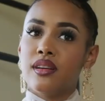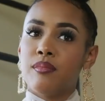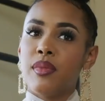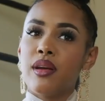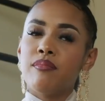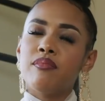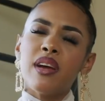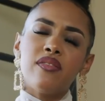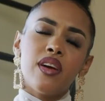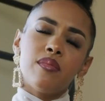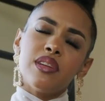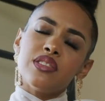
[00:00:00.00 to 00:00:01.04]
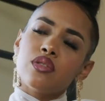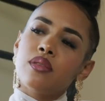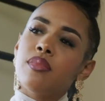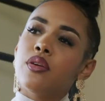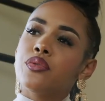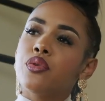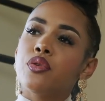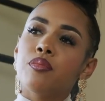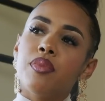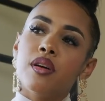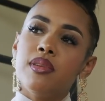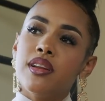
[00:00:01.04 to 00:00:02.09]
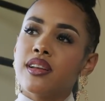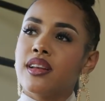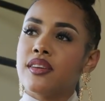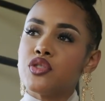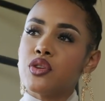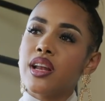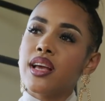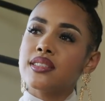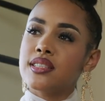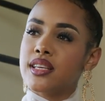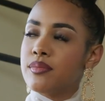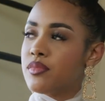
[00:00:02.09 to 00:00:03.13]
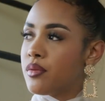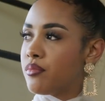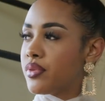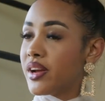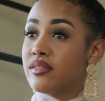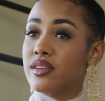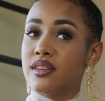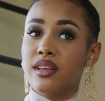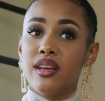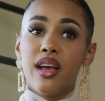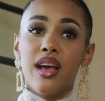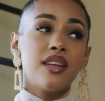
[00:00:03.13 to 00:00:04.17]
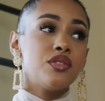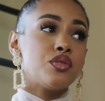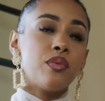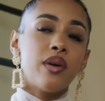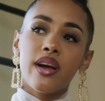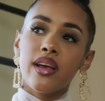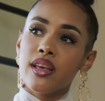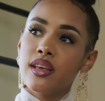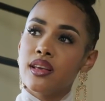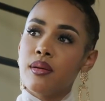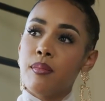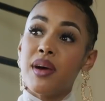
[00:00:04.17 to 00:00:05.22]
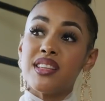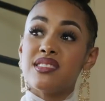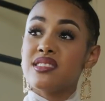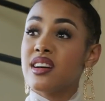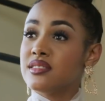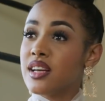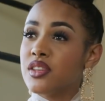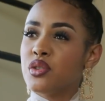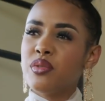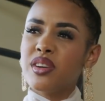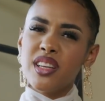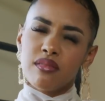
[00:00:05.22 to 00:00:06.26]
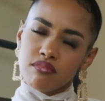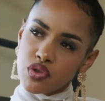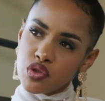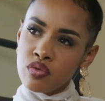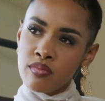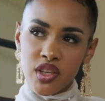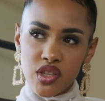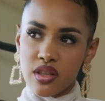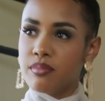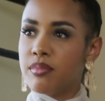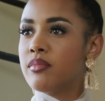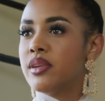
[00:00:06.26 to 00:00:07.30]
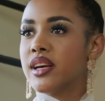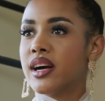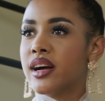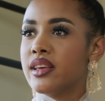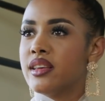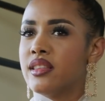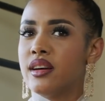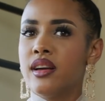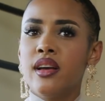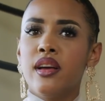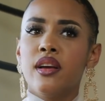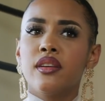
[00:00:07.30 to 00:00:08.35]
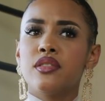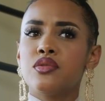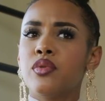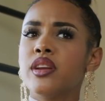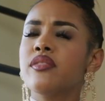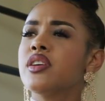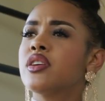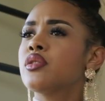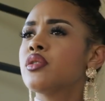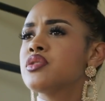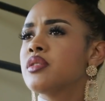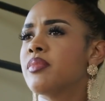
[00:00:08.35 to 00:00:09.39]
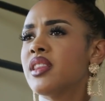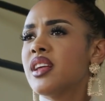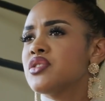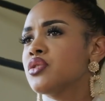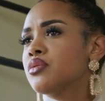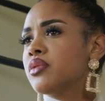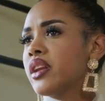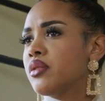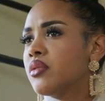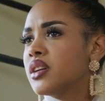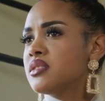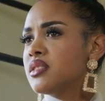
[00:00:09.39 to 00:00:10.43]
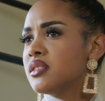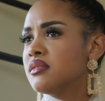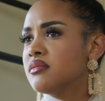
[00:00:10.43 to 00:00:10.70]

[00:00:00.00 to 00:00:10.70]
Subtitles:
my family is not about the whole public life, so I like to keep them private. Hence why my son, I don't want him too much in the public eye either, because what if he grows up and that's not what he wanted?